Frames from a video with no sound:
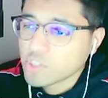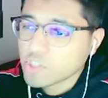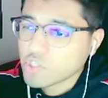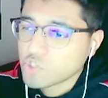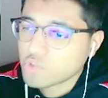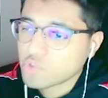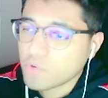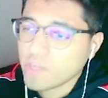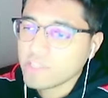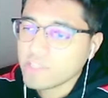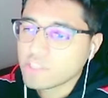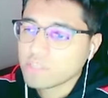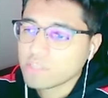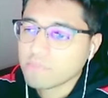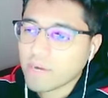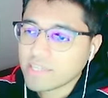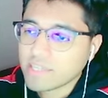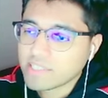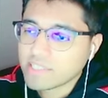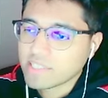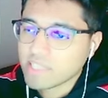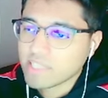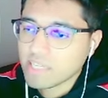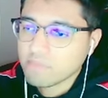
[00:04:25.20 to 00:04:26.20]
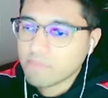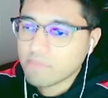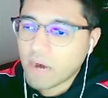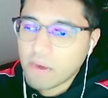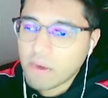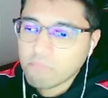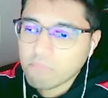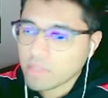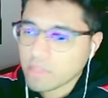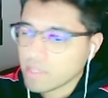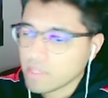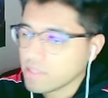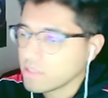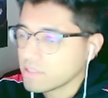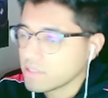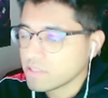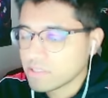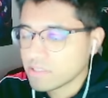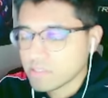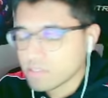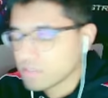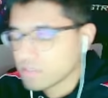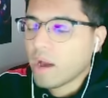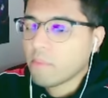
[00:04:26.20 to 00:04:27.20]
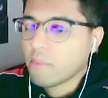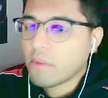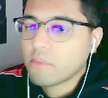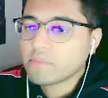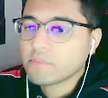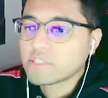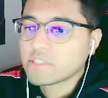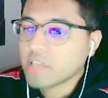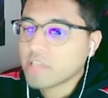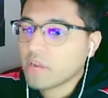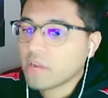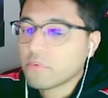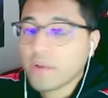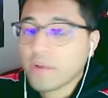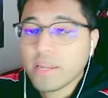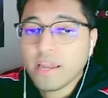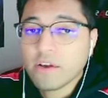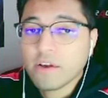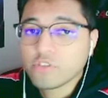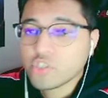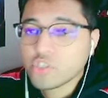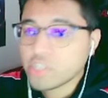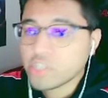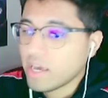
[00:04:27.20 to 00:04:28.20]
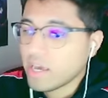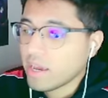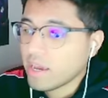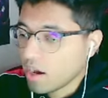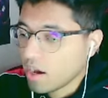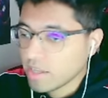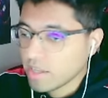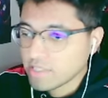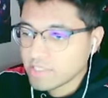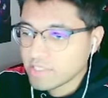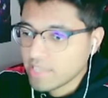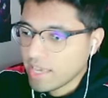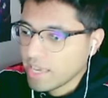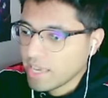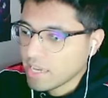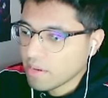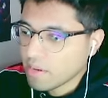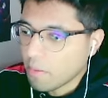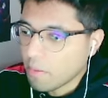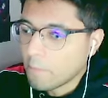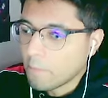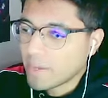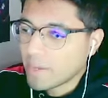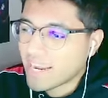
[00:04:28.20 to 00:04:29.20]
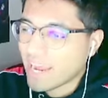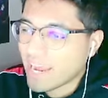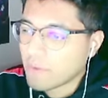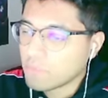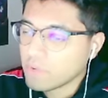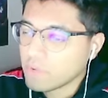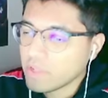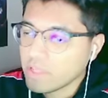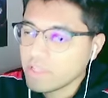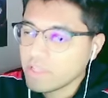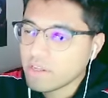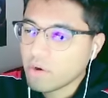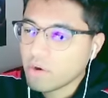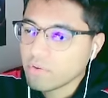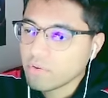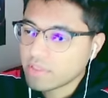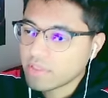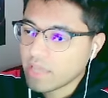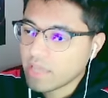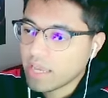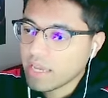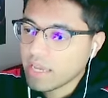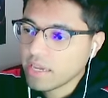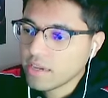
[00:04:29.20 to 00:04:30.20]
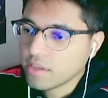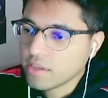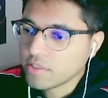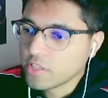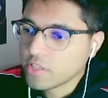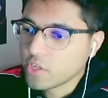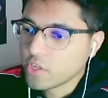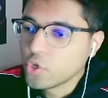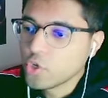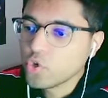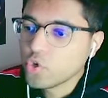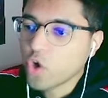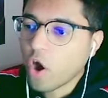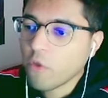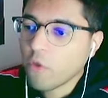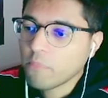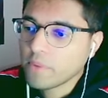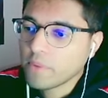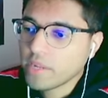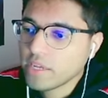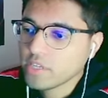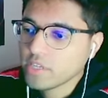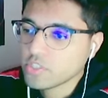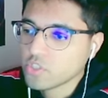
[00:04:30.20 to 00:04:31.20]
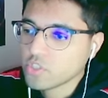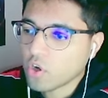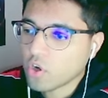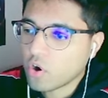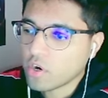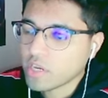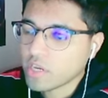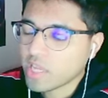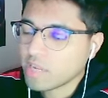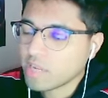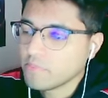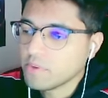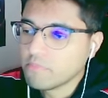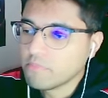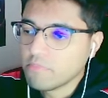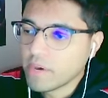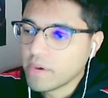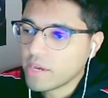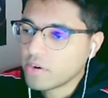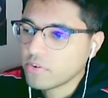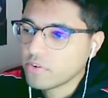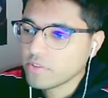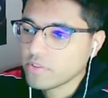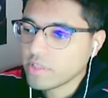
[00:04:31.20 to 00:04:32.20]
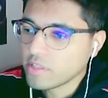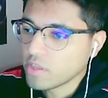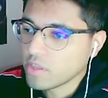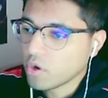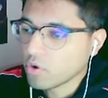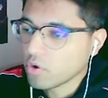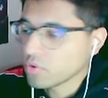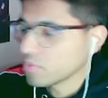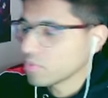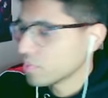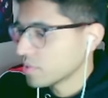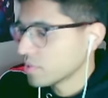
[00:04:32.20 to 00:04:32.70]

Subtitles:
straight to my city pop playlist. I'm gonna say it right now, chat. Hot take, but I really don't think the new openings are gonna be better than the old